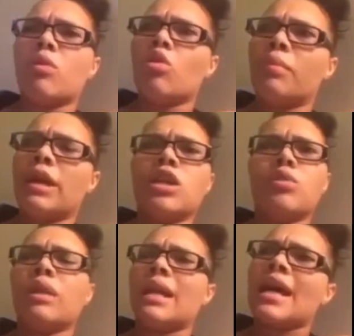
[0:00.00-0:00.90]
move because
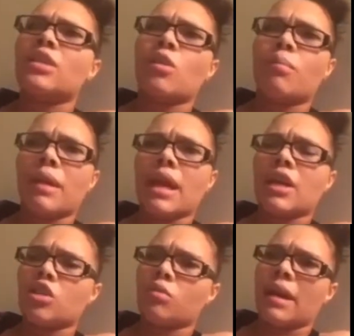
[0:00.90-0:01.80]
you done got so big
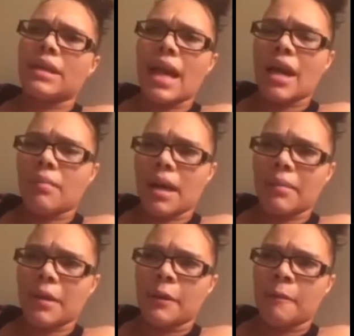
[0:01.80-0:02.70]
because you about to have a
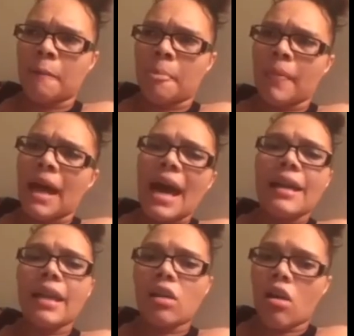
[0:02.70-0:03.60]
baby. I
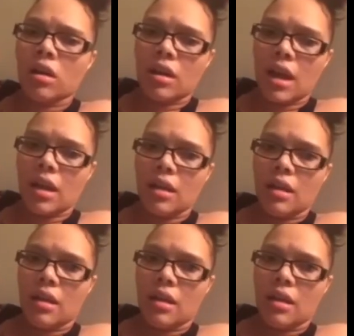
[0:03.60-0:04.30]
did all of that.